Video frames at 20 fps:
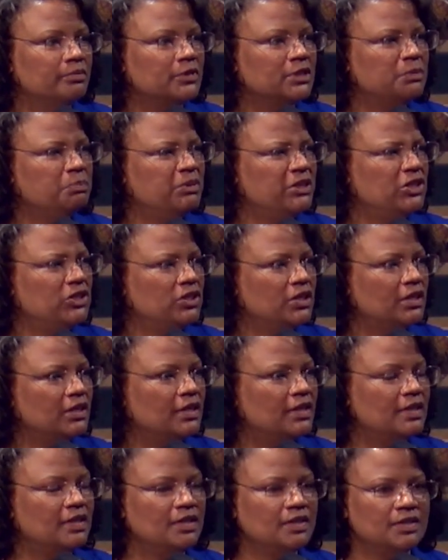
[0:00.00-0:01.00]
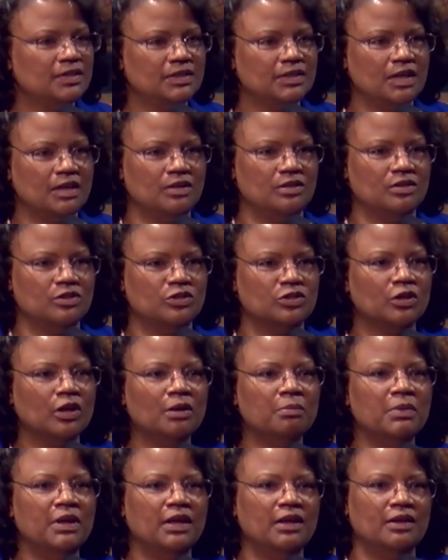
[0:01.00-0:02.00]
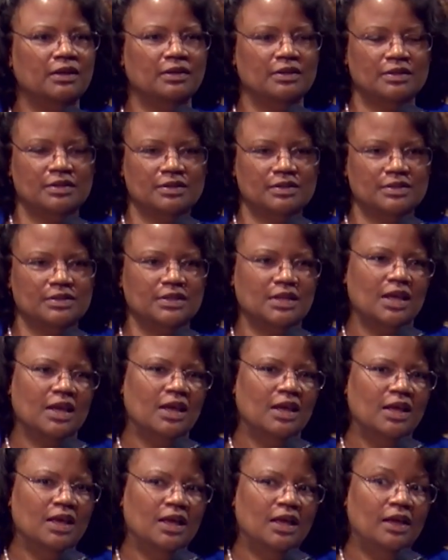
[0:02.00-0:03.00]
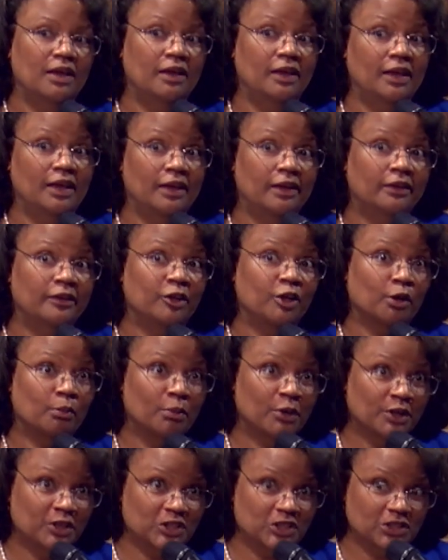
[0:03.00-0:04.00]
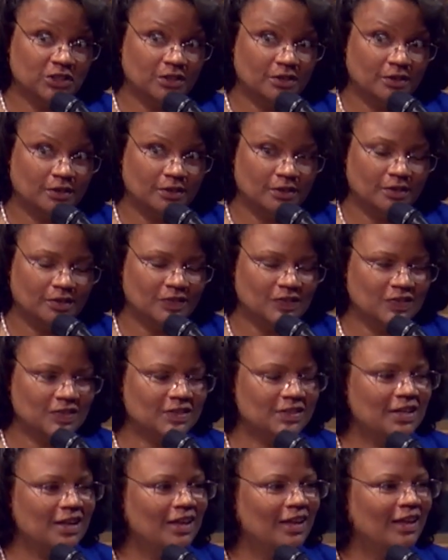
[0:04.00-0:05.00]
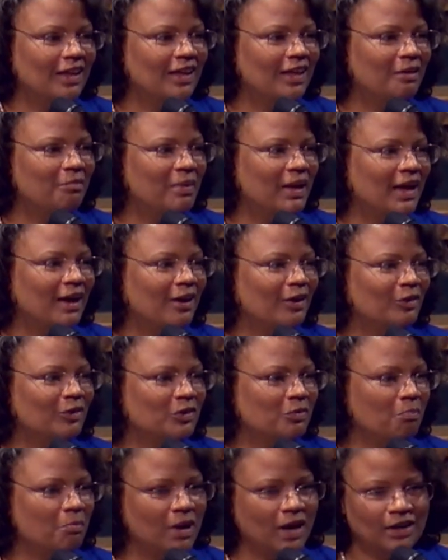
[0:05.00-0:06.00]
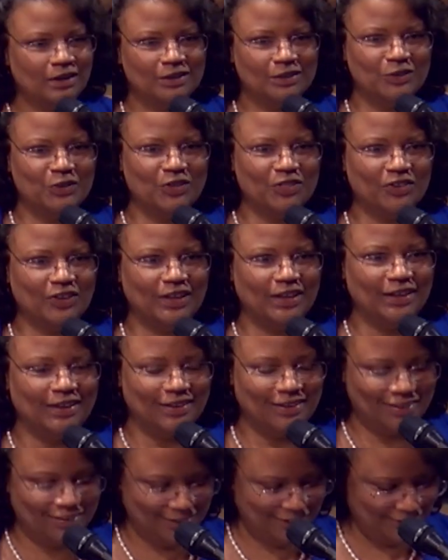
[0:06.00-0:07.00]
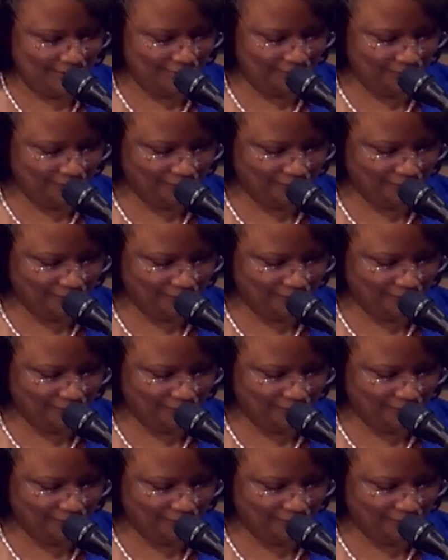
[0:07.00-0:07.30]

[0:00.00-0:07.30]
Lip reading: speeches and sermons and commercials about Martin Luther King.